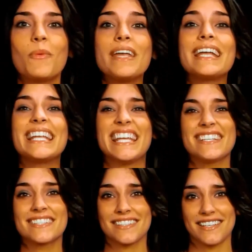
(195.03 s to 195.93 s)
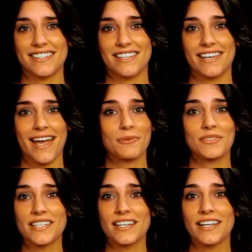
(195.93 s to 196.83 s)
but we can easily see how
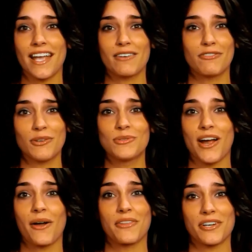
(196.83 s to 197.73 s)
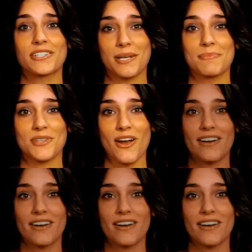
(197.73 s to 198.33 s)
silly and futile their attempts